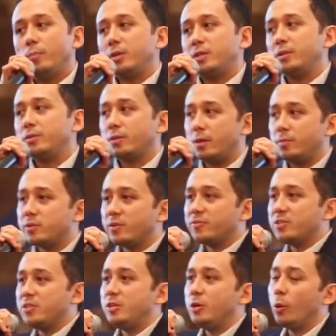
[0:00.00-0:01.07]
But in terms of
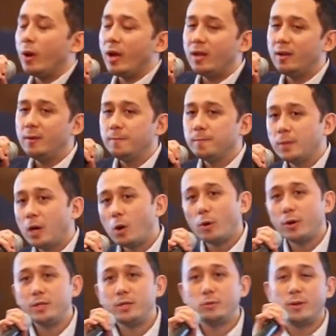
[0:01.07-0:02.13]
COL,
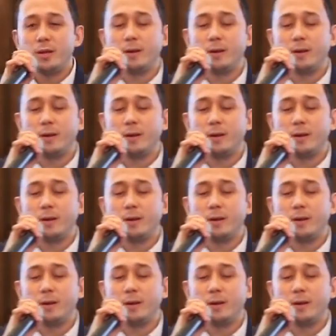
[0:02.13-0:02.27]
according to